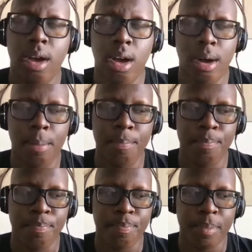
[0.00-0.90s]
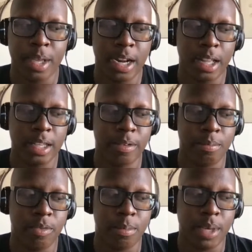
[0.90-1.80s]
Um, Another thing
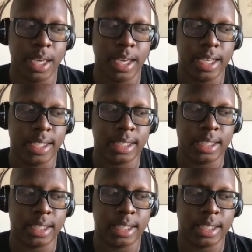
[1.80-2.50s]
for me is